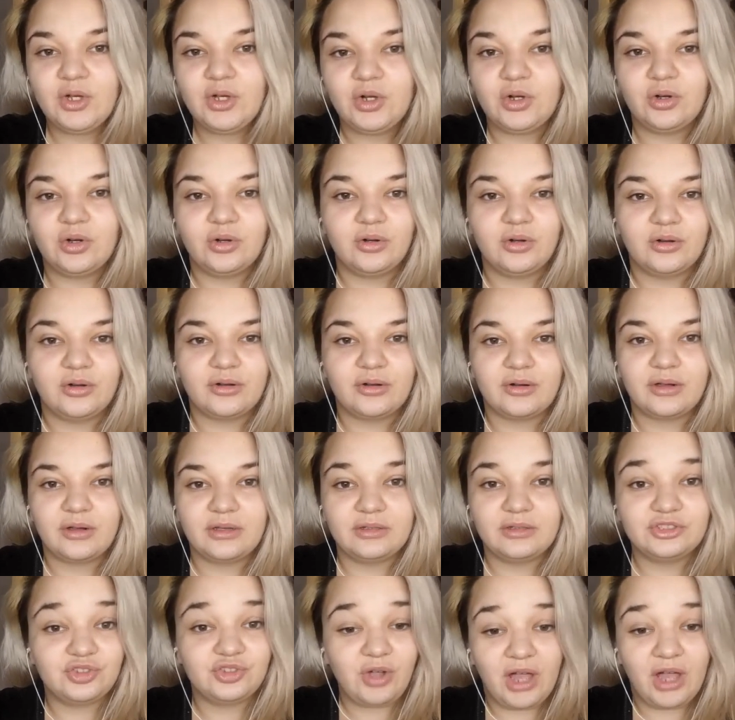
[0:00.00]
or
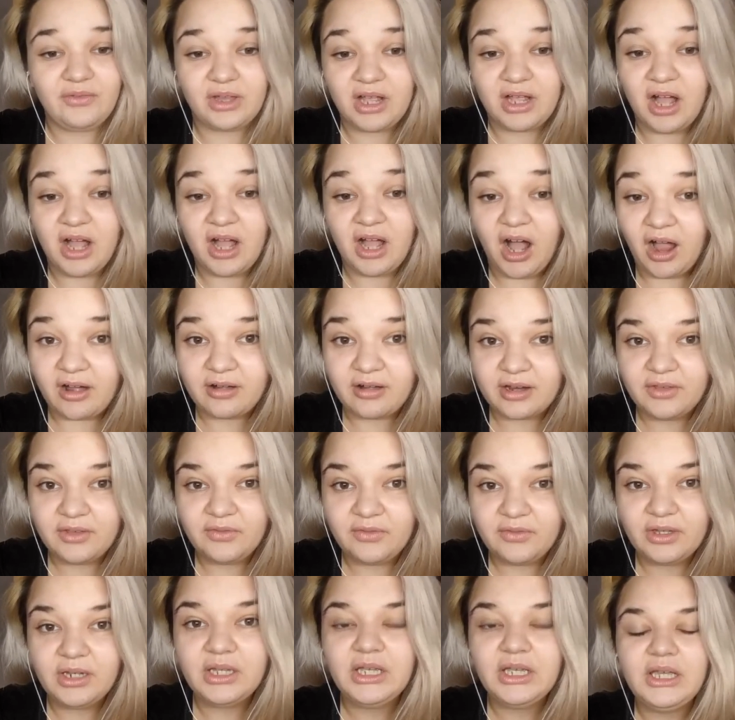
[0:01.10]
drive a car
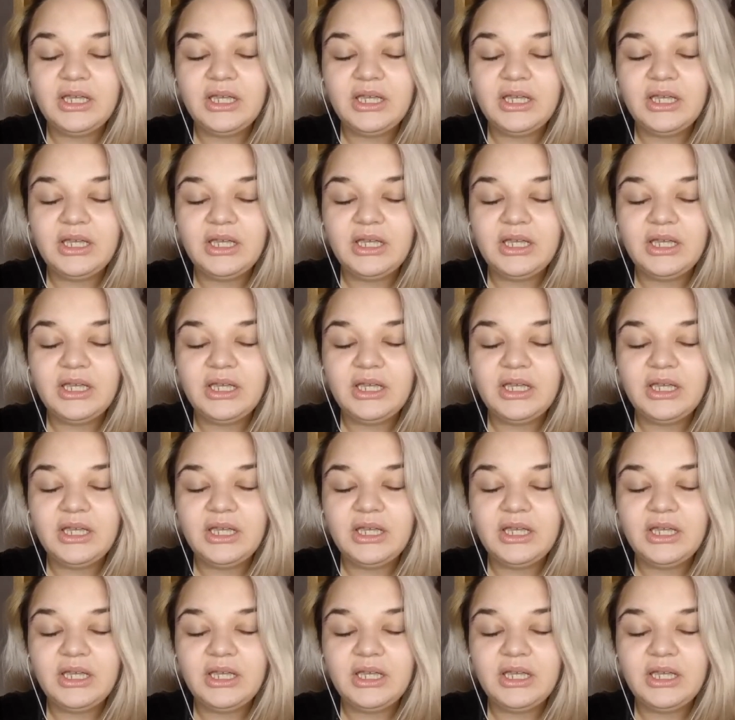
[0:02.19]
even,